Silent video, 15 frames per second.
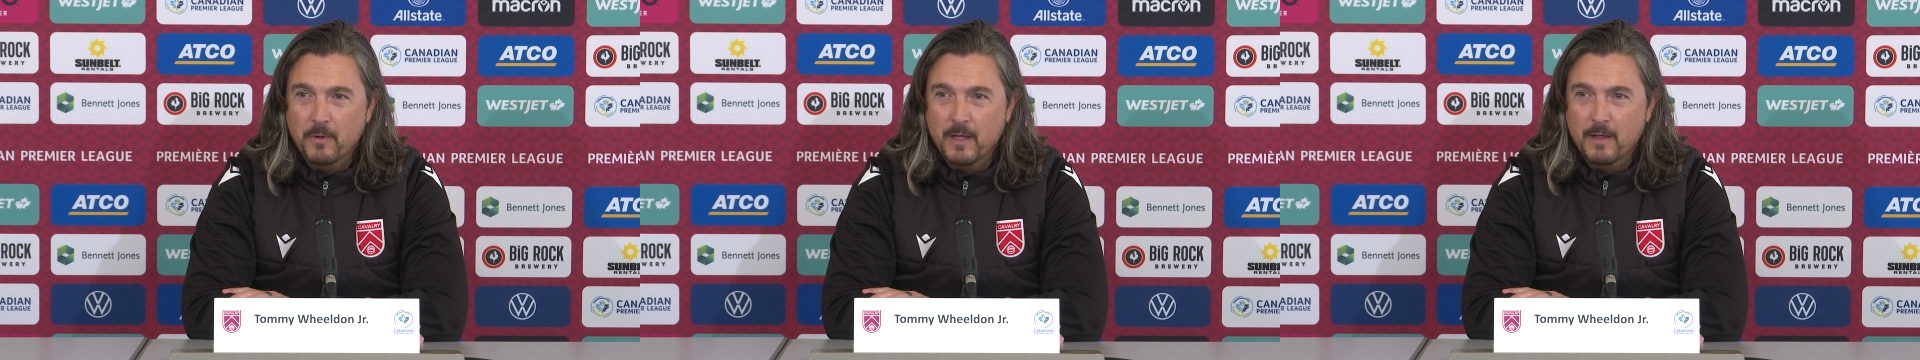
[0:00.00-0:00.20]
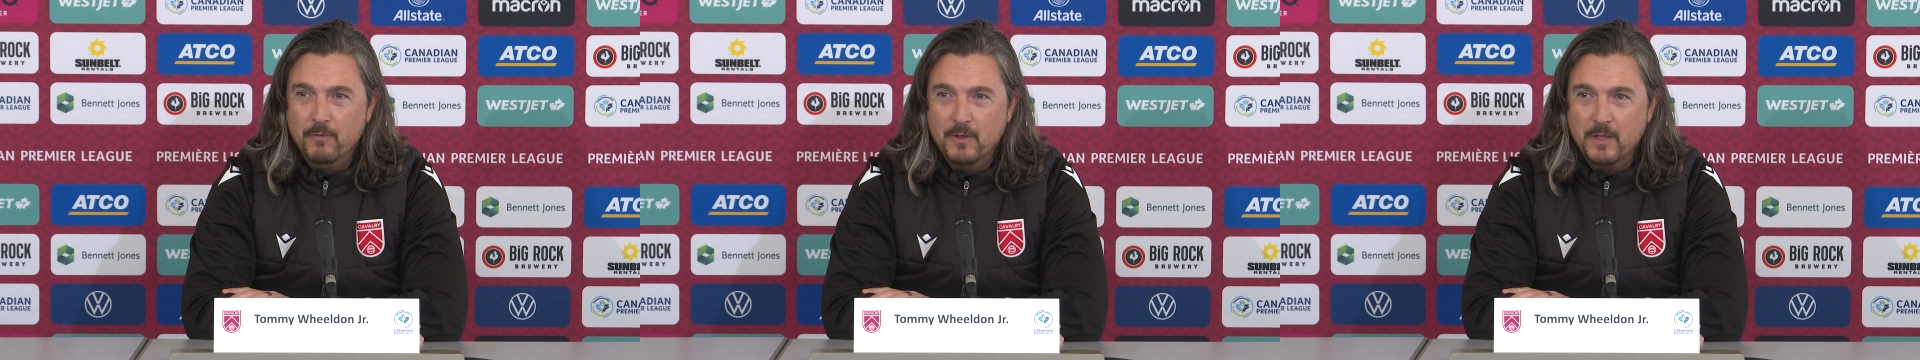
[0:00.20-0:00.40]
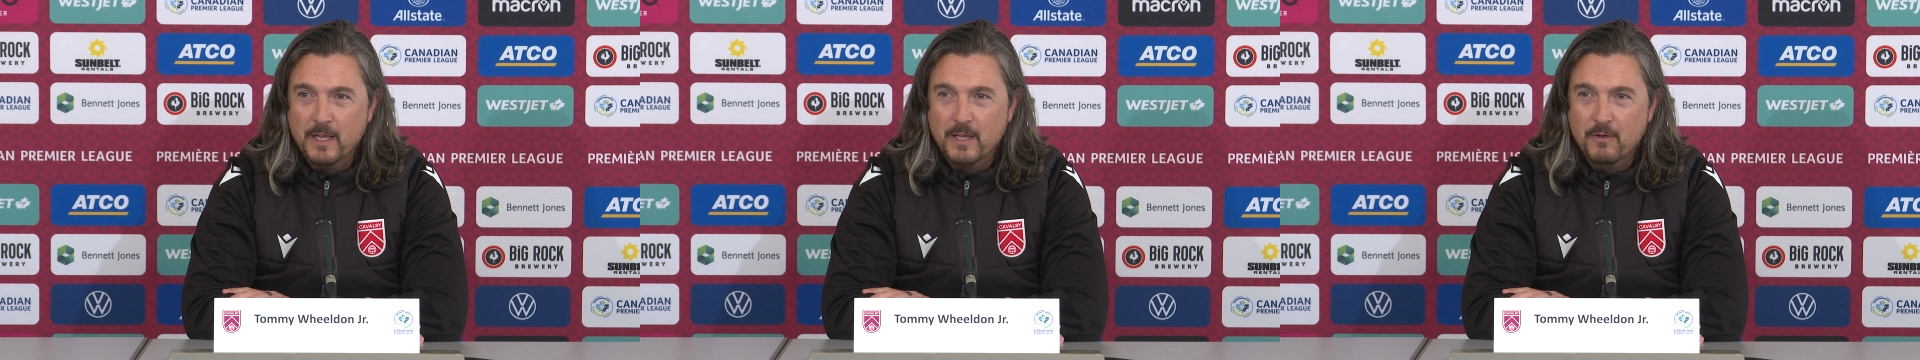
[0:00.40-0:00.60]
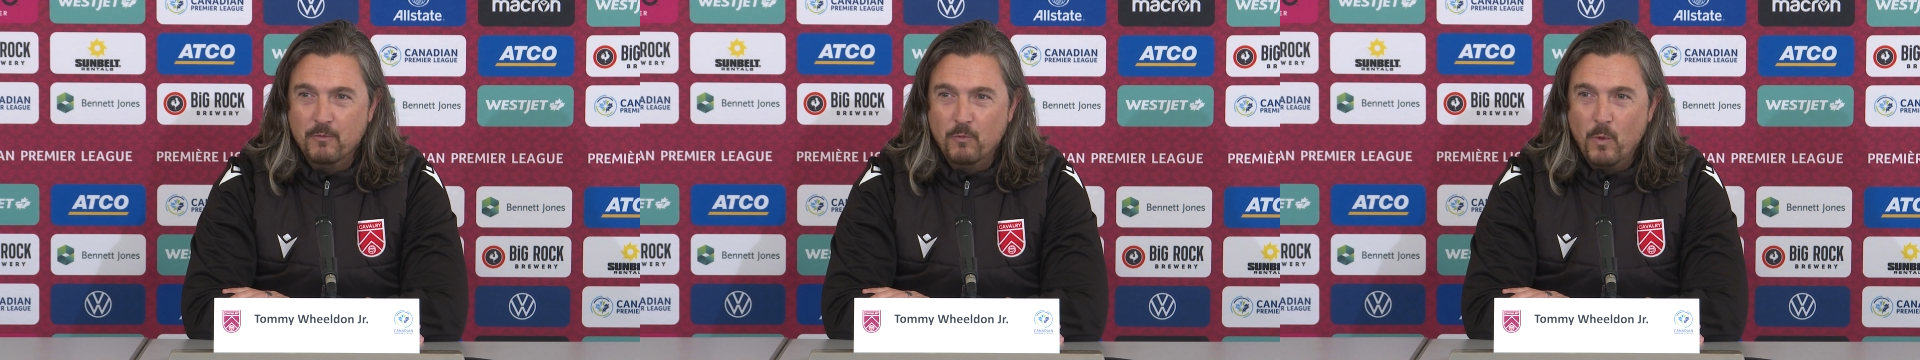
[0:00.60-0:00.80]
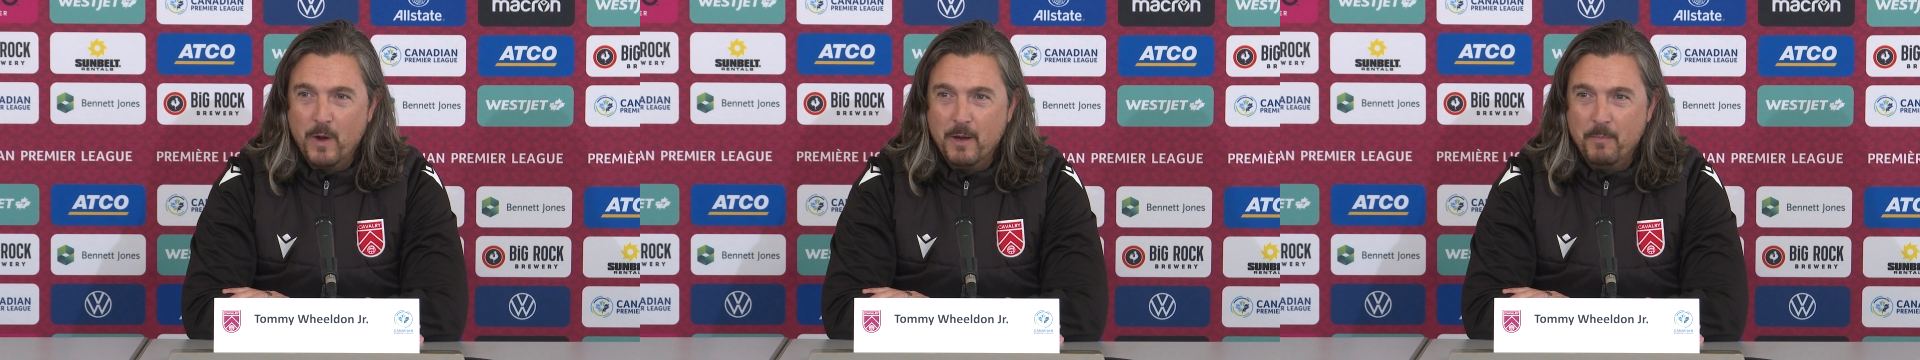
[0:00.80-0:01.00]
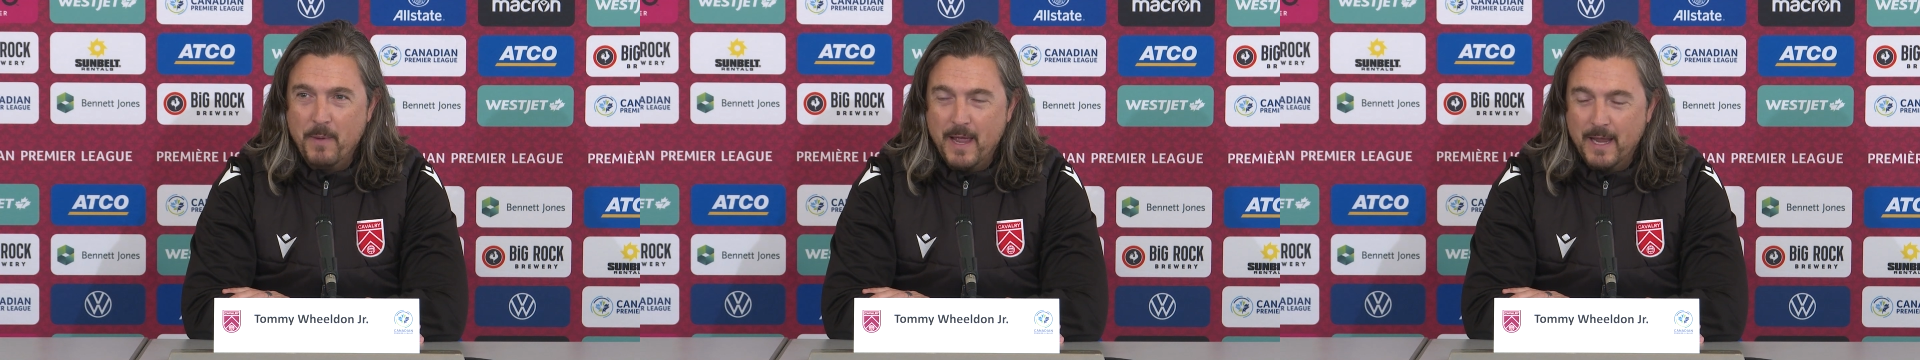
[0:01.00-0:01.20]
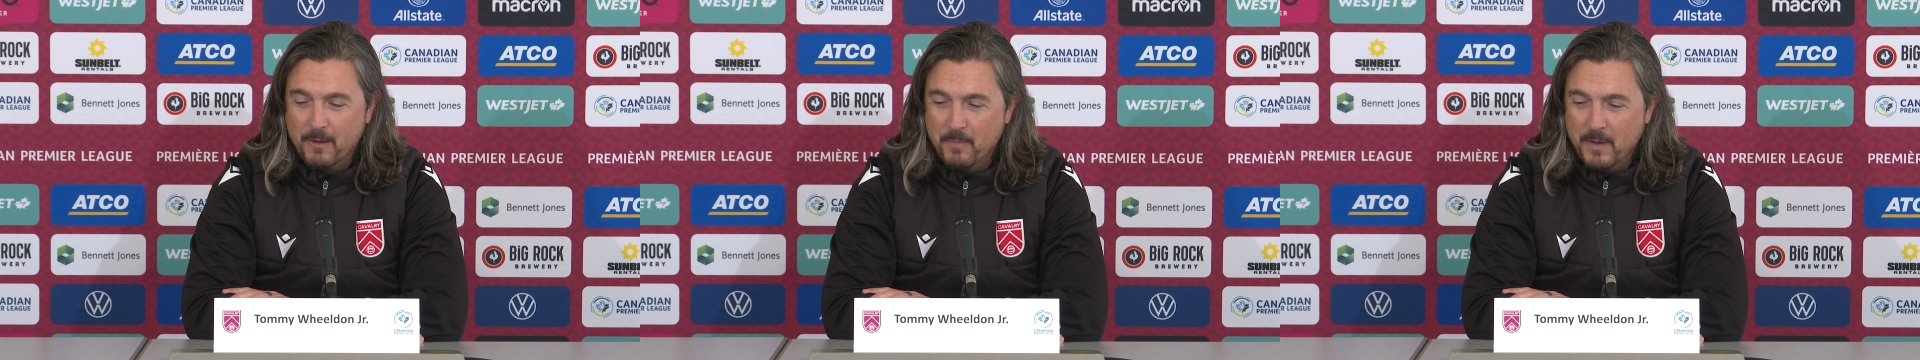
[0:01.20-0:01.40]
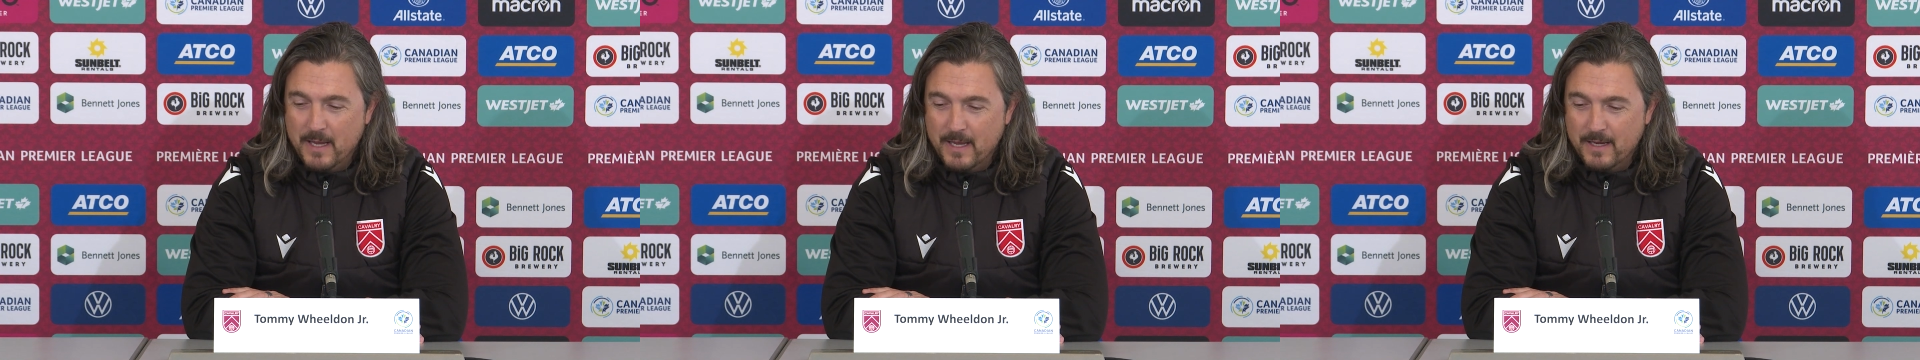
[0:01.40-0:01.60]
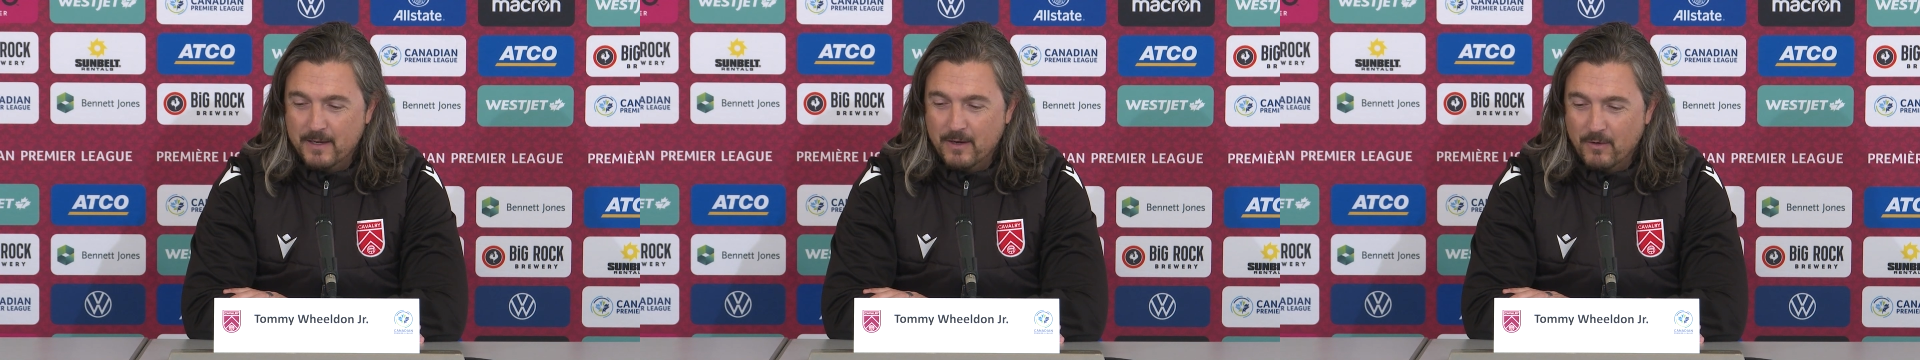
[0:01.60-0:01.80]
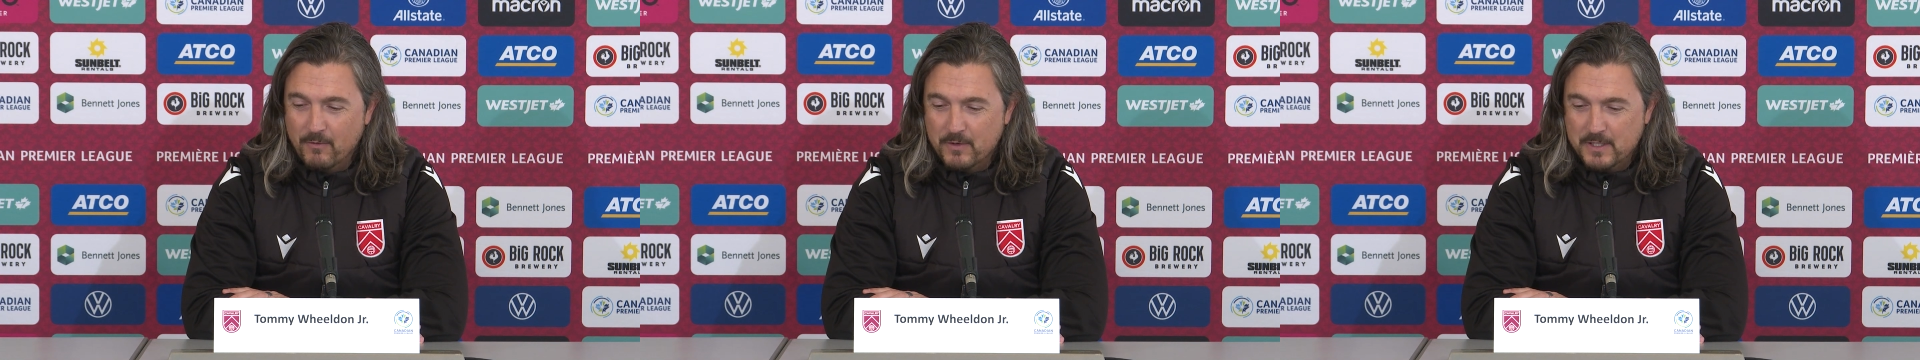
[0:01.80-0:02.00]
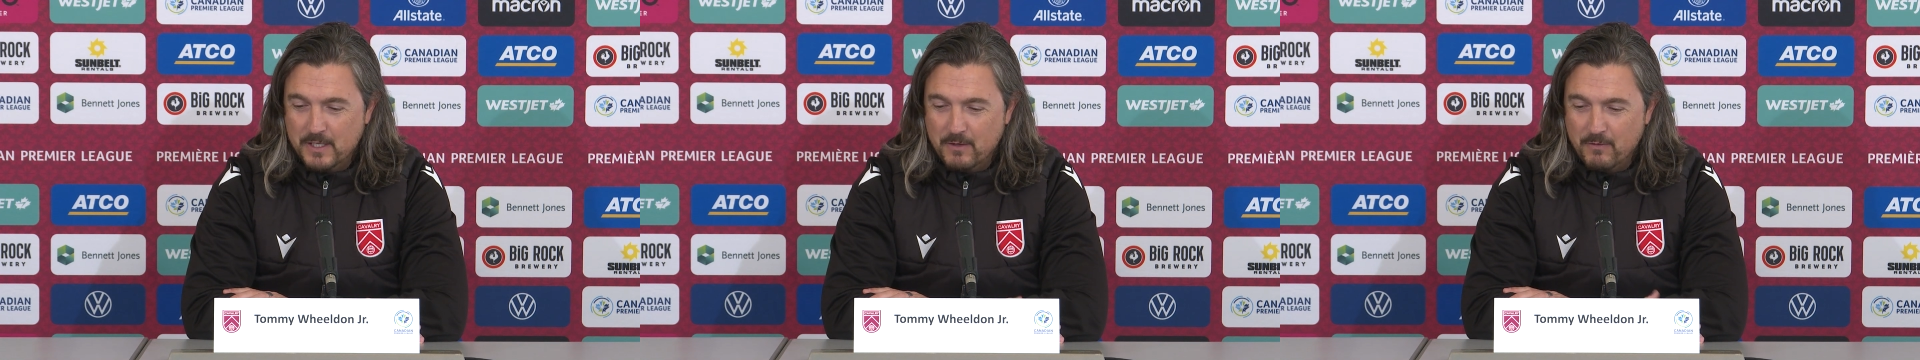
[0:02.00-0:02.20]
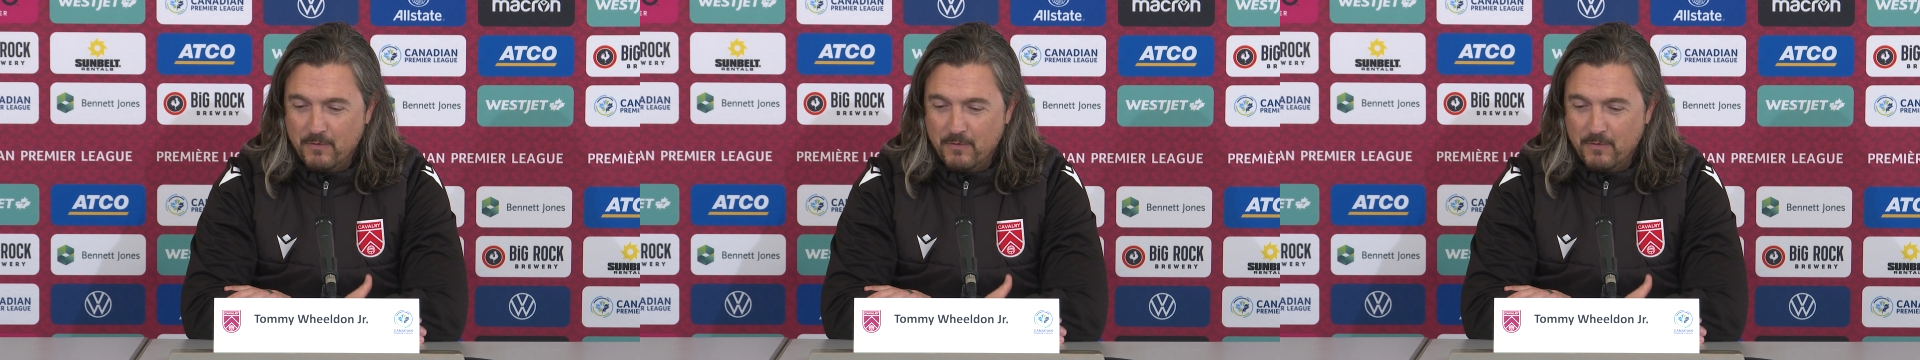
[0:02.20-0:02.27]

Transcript: If you think of Winnipeg being obviously the